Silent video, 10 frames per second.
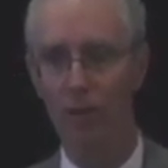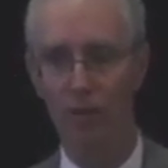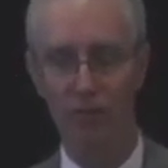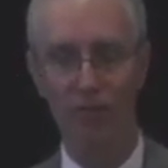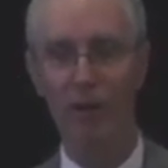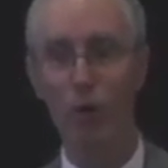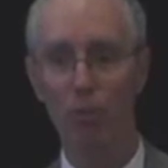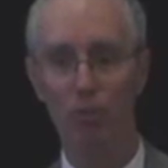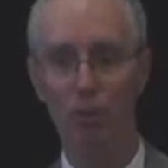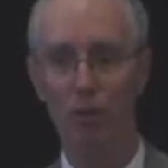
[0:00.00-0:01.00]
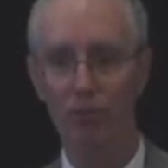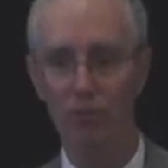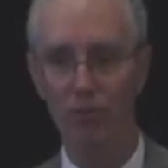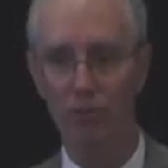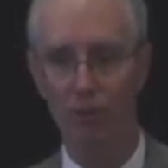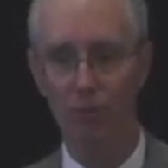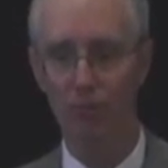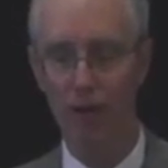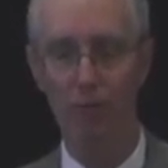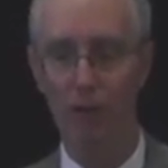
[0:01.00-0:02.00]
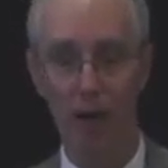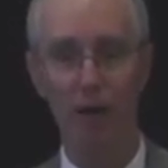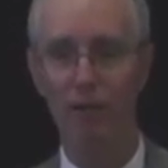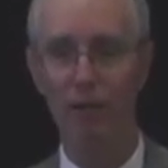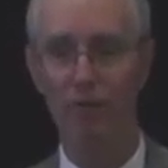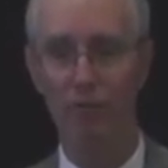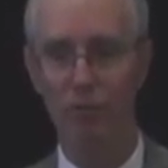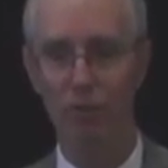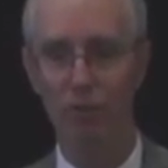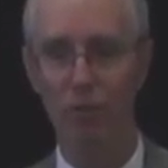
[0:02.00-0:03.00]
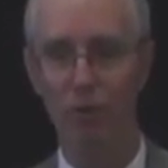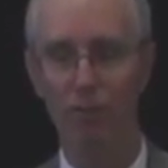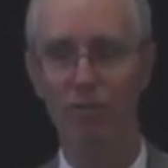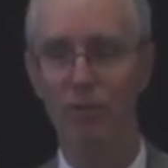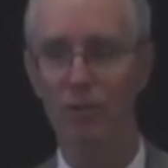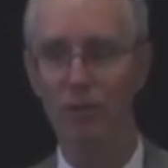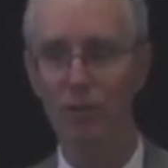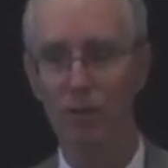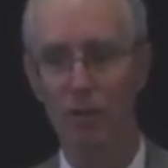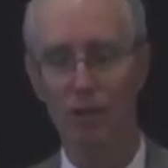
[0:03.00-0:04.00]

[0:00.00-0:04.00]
If you've got open belts up top, yeah, that's 2G1 for sure.